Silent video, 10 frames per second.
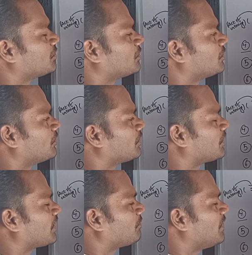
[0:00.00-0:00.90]
so you
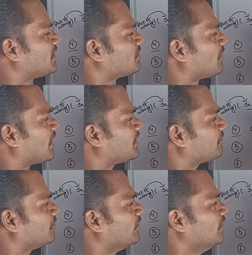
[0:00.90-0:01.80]
can make the battery
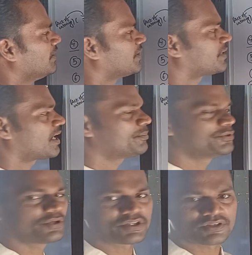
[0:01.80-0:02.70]
full in a time
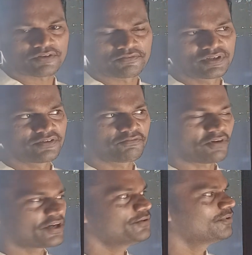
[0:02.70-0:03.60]
duration of
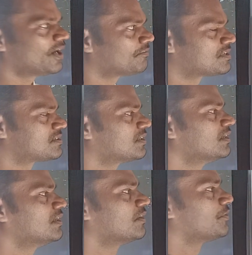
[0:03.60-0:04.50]
5 hours.
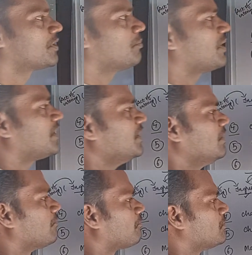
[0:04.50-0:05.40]
You can make
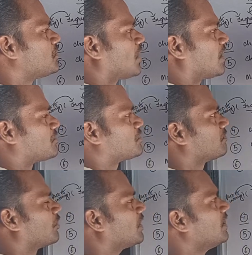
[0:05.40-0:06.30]
it full charge.
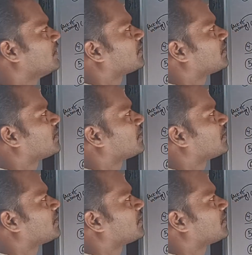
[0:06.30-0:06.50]
Okay,